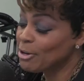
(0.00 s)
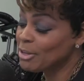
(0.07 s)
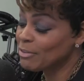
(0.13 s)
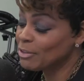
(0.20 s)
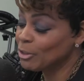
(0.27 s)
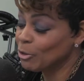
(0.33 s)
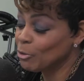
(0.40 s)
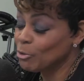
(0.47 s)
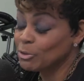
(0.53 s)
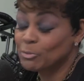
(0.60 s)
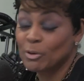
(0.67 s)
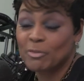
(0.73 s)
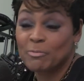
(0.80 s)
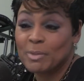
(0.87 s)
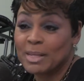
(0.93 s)
even know who's
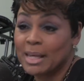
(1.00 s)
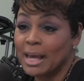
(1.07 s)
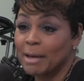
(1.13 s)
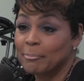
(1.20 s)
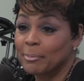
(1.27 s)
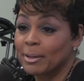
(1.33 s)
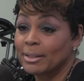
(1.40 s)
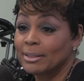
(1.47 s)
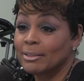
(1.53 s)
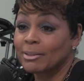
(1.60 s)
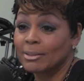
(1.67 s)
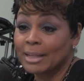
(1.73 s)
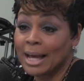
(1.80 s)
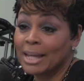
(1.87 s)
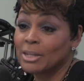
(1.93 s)
with me yet, but
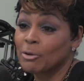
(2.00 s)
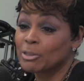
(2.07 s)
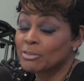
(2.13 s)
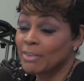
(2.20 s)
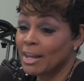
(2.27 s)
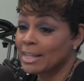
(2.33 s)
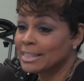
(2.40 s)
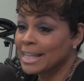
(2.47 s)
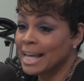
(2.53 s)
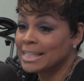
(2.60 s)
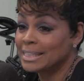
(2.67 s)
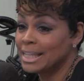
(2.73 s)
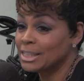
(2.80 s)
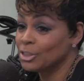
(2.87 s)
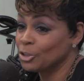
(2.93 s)
look, I know it's
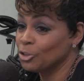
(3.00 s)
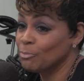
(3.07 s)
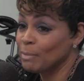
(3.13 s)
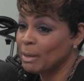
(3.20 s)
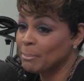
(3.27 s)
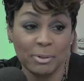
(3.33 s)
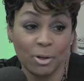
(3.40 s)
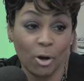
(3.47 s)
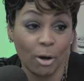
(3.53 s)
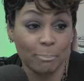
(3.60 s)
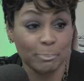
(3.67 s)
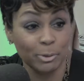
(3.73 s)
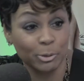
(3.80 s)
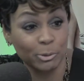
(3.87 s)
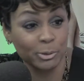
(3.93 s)
Valentine's Day, so you may all
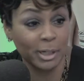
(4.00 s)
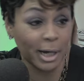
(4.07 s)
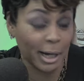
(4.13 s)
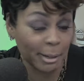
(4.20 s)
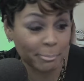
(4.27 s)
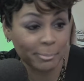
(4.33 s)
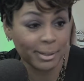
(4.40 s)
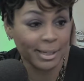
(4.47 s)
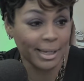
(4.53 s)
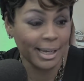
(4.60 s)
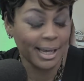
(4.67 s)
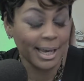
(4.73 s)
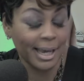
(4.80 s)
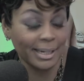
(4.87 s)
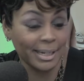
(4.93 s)
booed up,
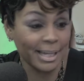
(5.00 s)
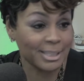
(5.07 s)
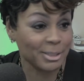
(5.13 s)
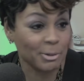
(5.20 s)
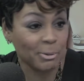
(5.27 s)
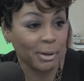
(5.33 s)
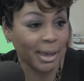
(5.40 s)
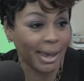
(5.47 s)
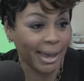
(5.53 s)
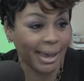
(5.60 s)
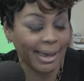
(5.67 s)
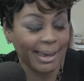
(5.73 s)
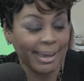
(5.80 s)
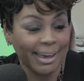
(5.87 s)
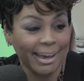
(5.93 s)
and that's
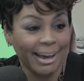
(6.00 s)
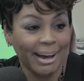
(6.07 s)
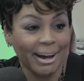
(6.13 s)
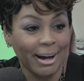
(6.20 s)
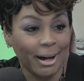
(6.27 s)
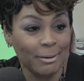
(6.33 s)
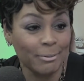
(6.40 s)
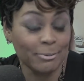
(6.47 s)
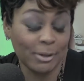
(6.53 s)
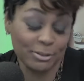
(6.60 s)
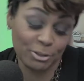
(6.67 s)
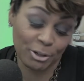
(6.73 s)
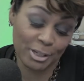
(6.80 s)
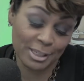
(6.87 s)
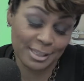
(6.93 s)
okay. As
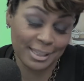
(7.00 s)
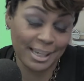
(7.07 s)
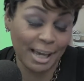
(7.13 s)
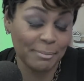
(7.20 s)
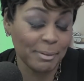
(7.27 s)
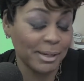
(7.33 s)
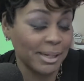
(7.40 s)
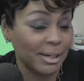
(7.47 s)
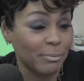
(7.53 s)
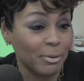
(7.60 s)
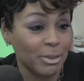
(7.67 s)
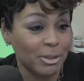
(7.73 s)
you can see, I'm here with